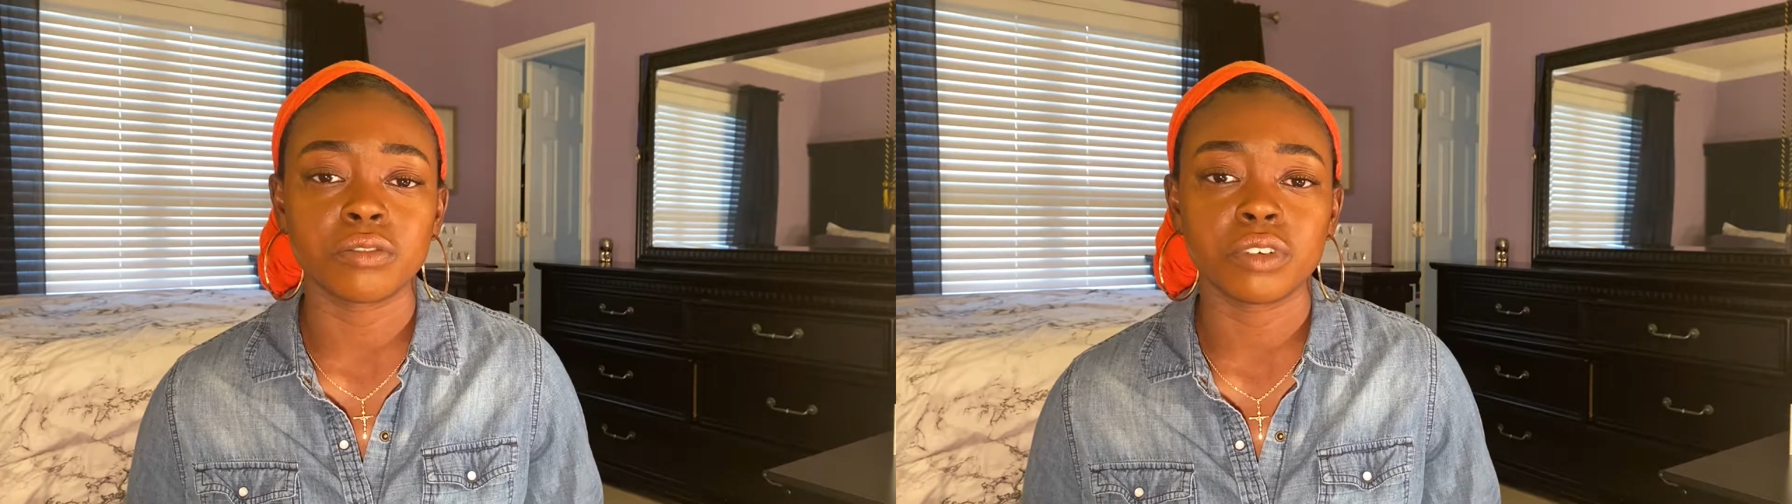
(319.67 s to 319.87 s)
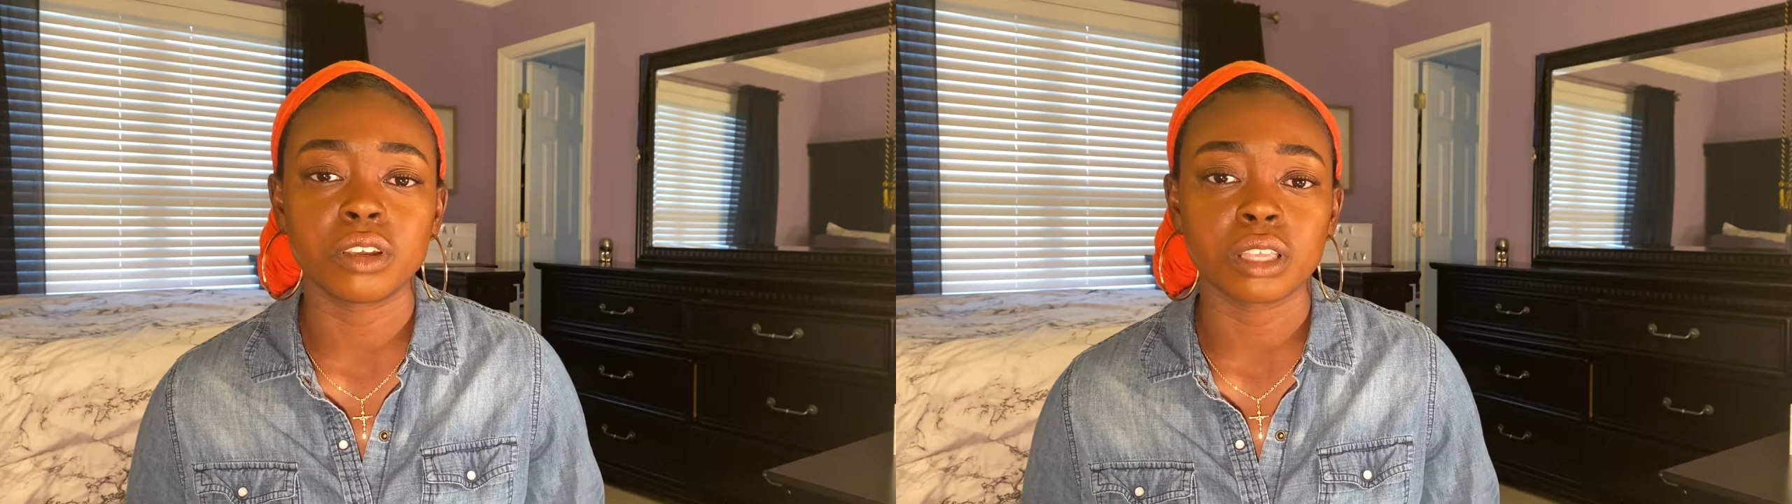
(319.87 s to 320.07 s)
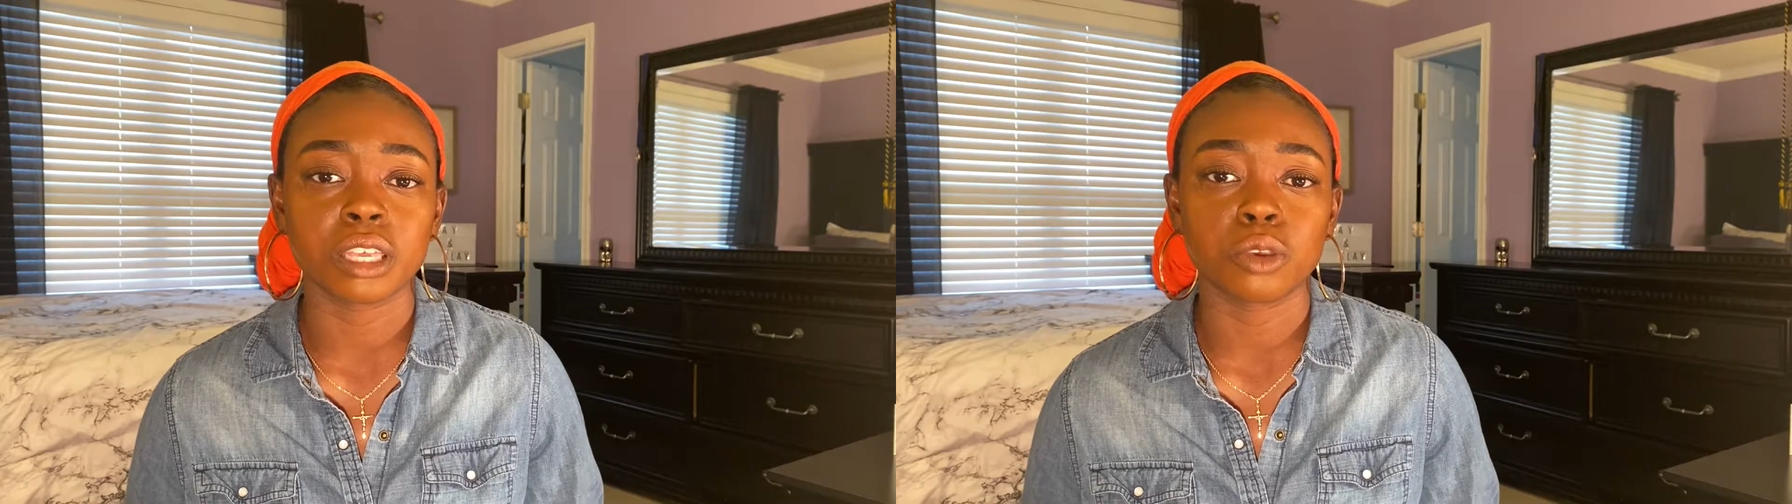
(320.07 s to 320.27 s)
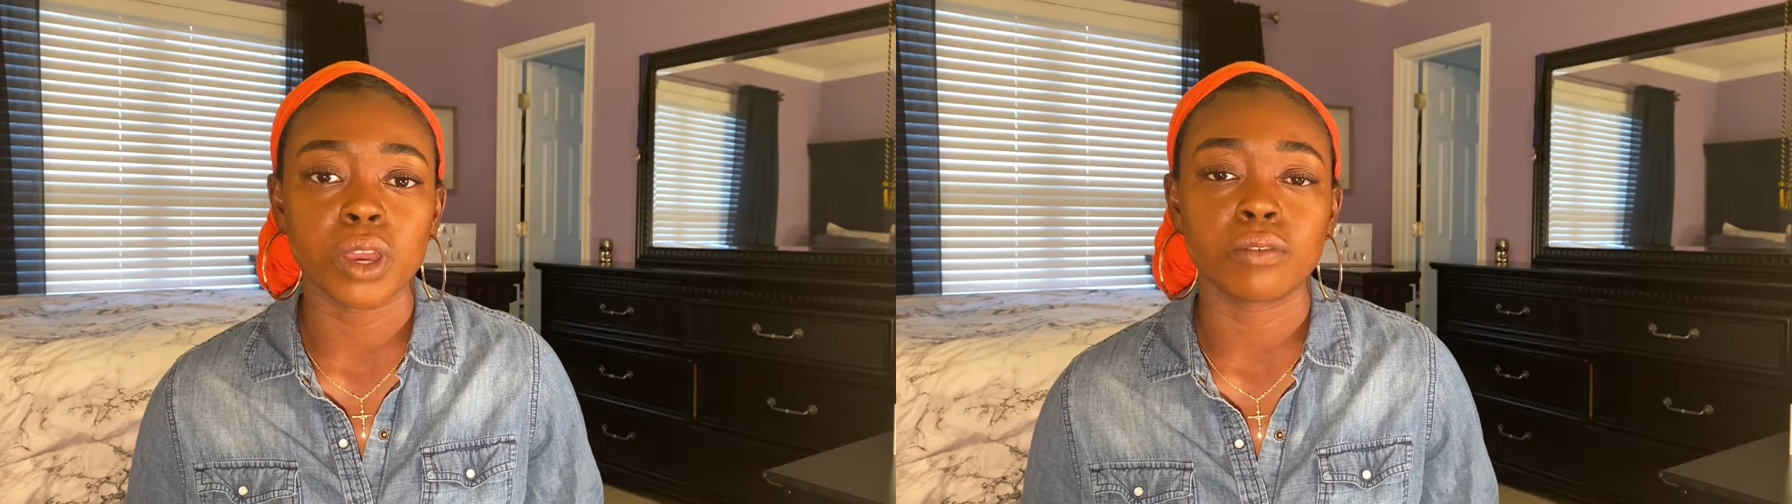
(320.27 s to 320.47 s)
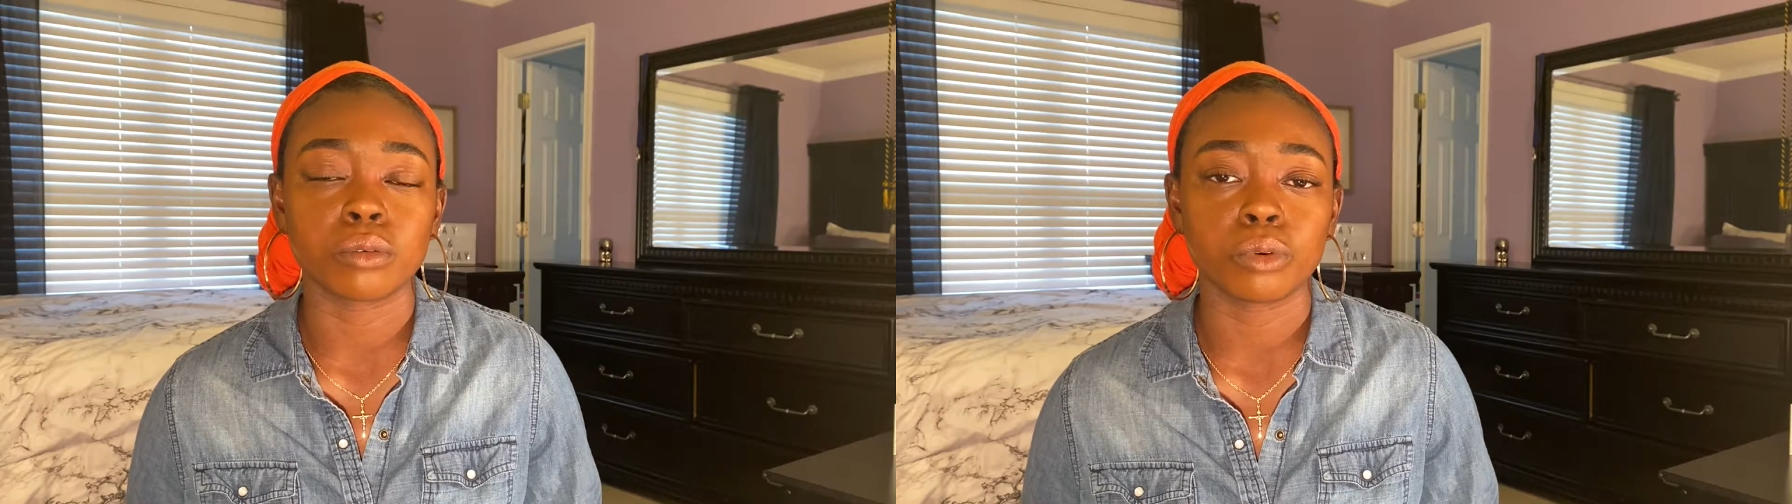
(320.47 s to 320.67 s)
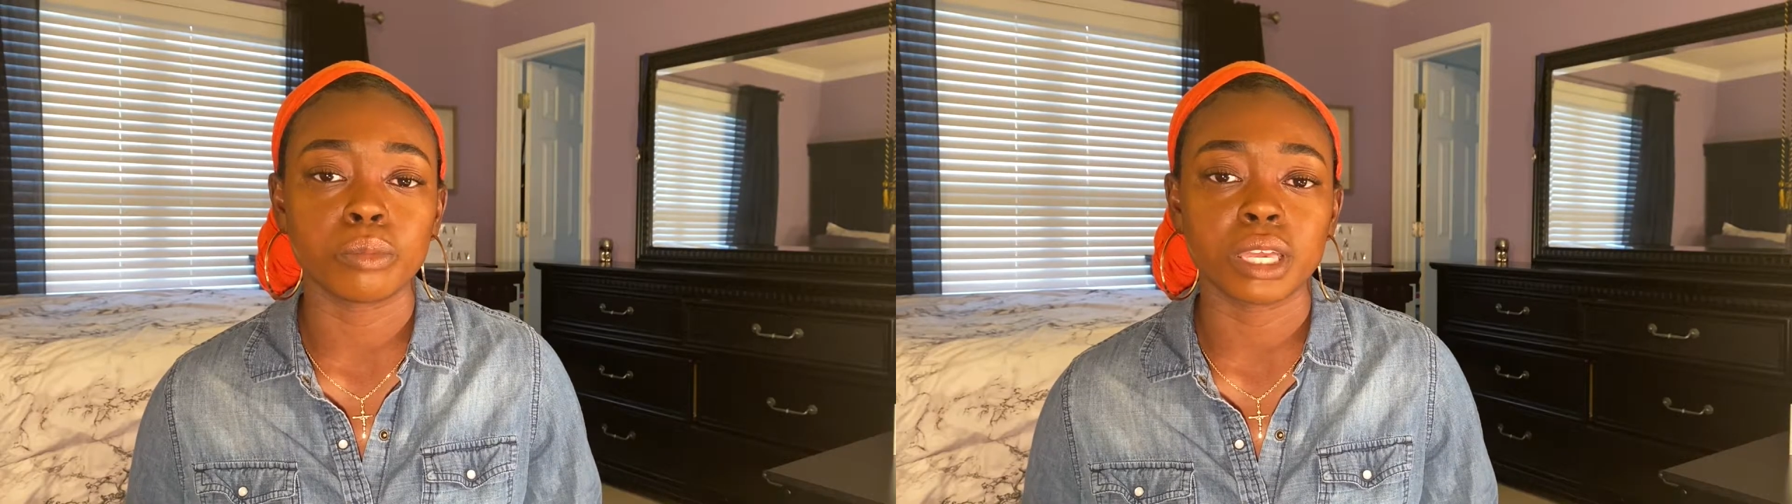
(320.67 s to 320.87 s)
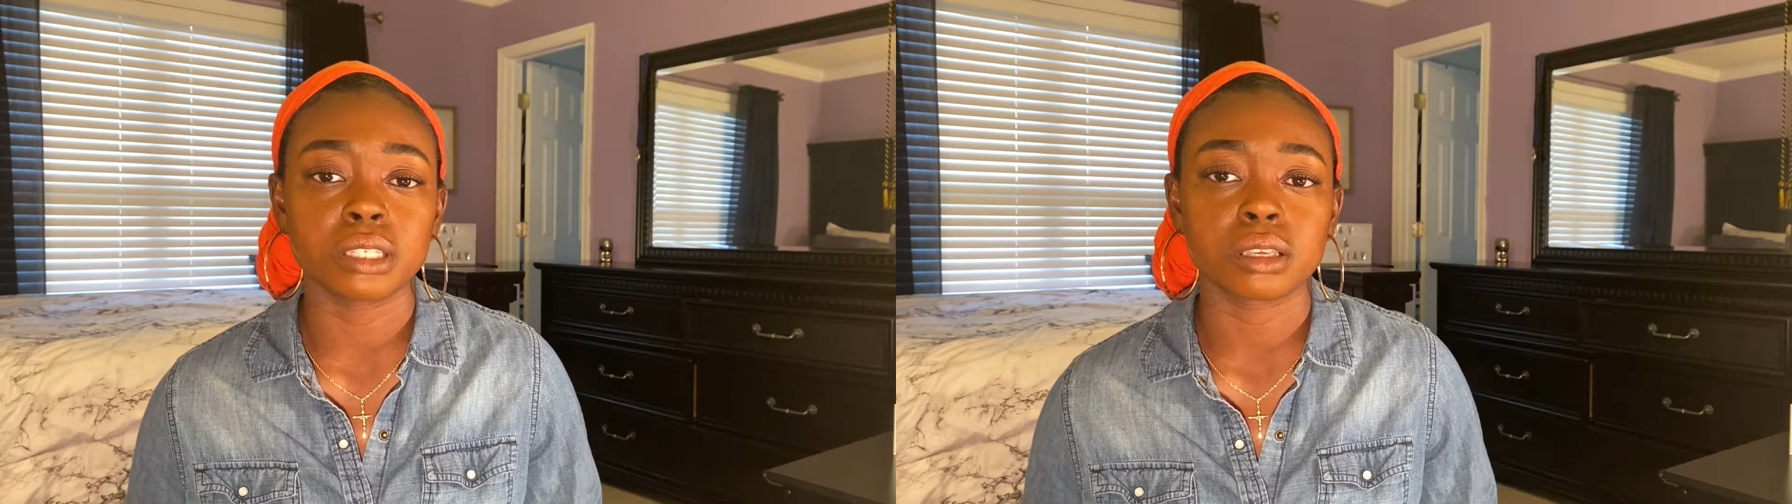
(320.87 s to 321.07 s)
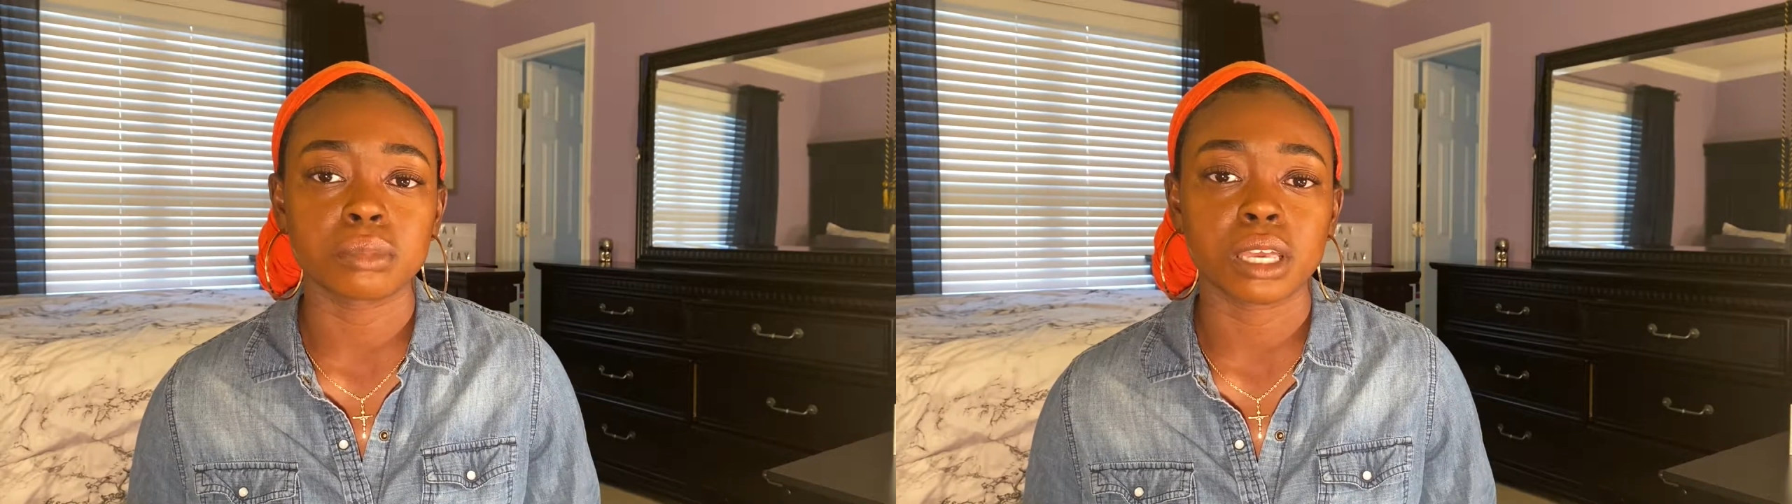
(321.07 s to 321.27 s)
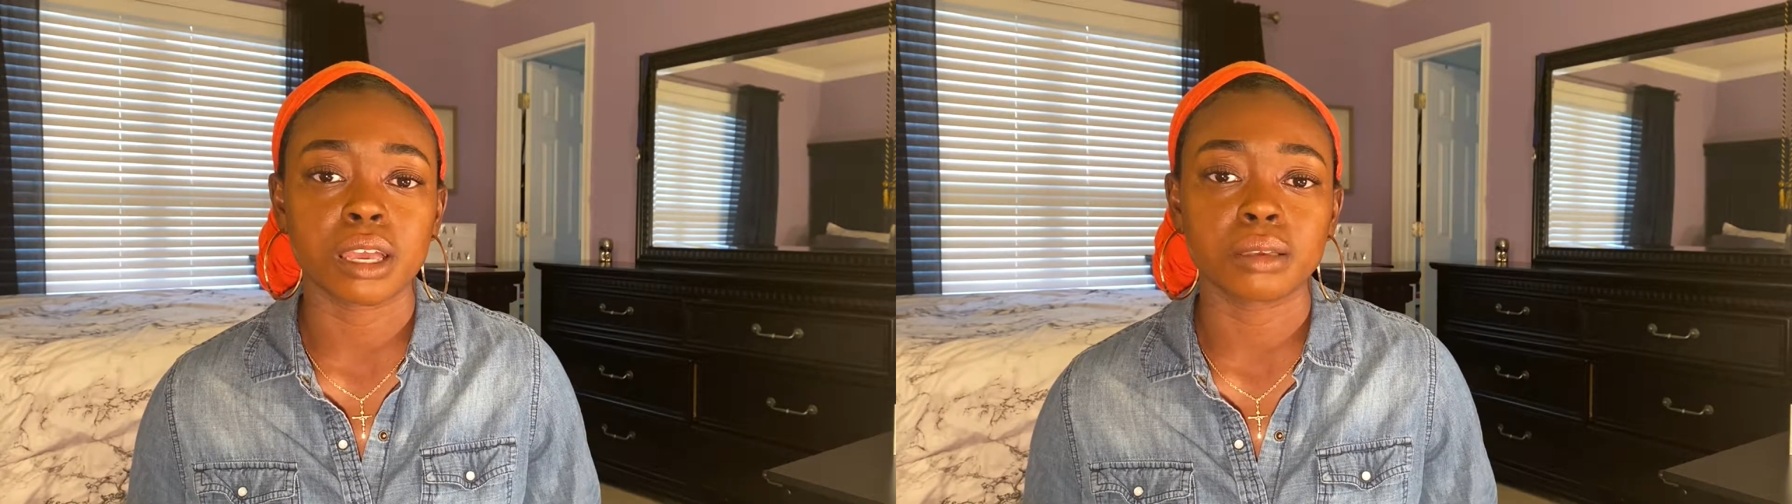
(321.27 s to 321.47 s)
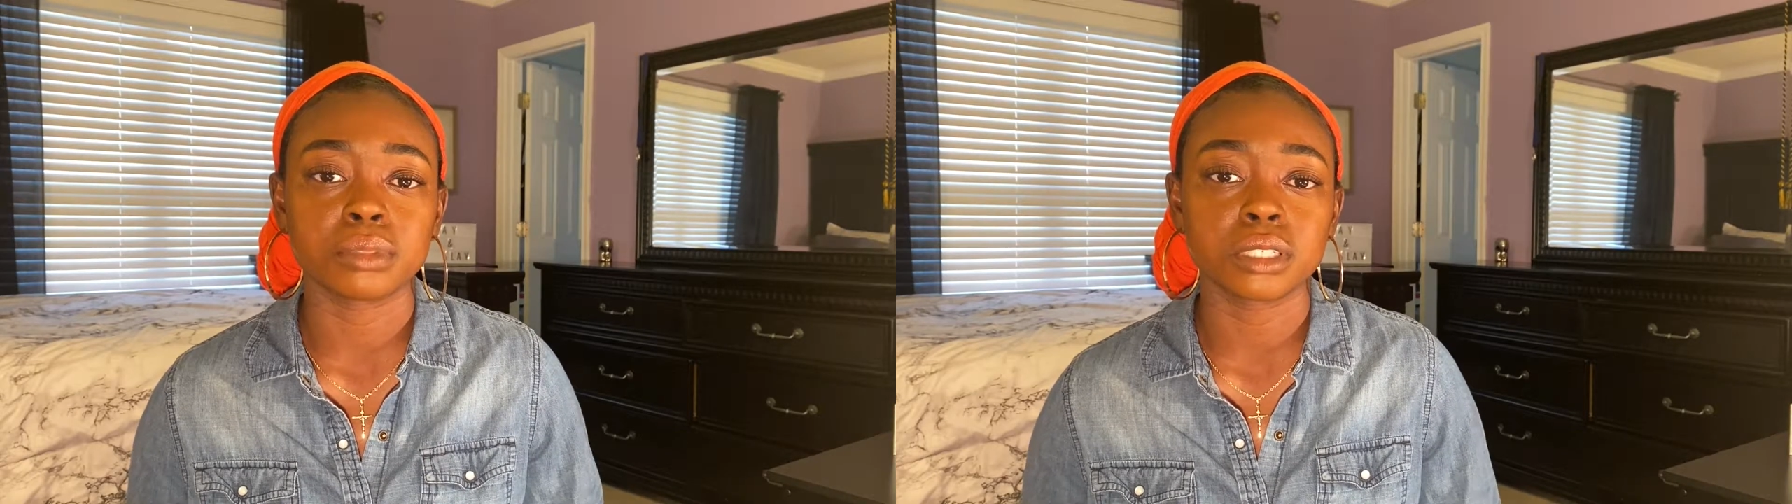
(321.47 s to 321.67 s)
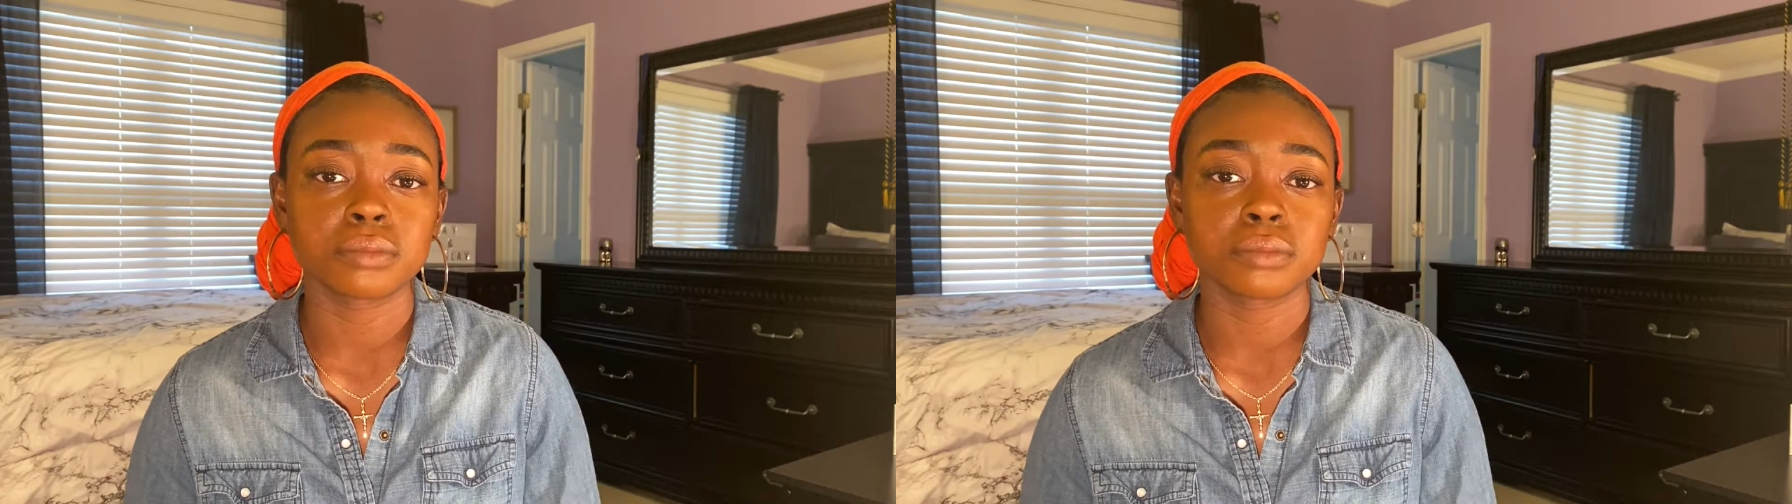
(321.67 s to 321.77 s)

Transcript: feel like you have a roommate sometimes.